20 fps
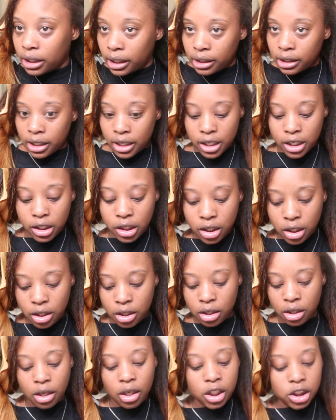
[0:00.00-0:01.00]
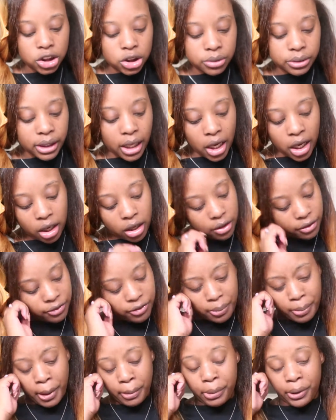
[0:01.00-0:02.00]
And then she was like,
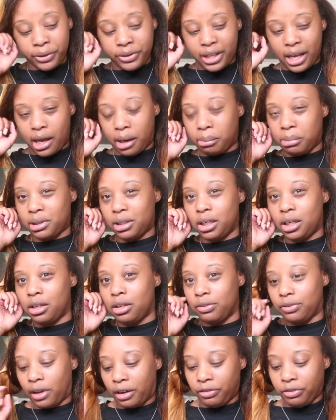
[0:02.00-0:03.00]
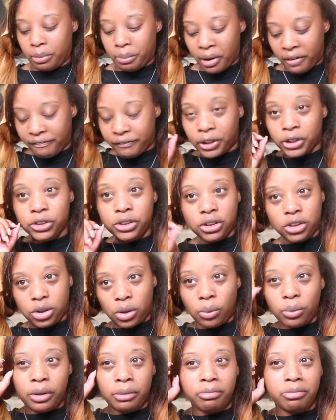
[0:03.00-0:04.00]
for my birthday, I believe, like for my first
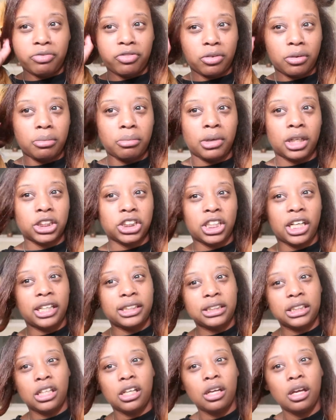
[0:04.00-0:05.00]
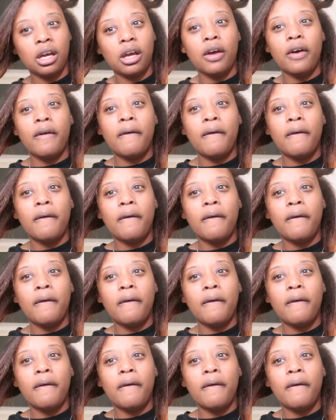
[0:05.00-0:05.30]
sew-in from Ashanti,